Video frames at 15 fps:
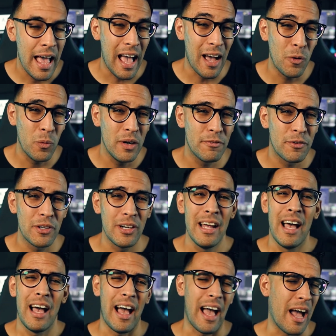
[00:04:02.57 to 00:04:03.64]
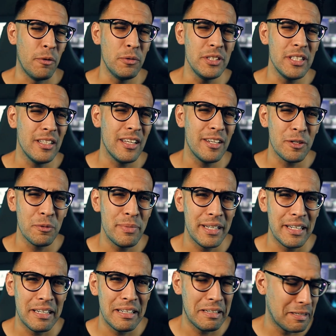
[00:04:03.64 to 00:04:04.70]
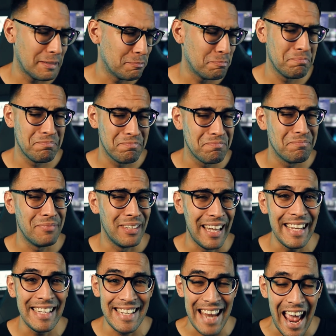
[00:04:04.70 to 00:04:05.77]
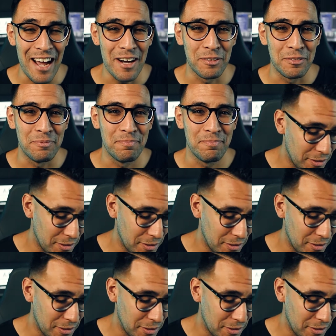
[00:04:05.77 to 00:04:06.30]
However, I was a little bit let down.